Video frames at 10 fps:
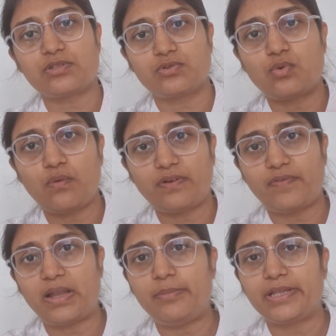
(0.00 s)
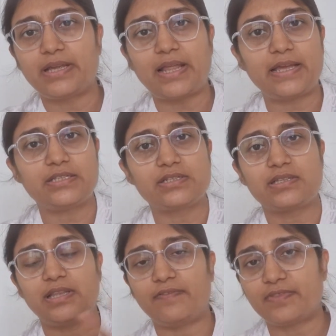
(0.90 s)
was so overwhelming that I
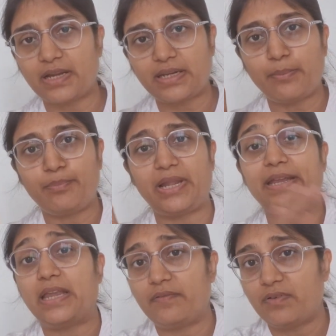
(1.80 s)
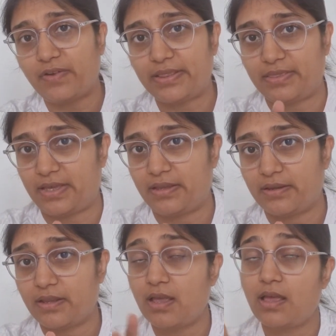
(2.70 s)
just left that temple. I never went there.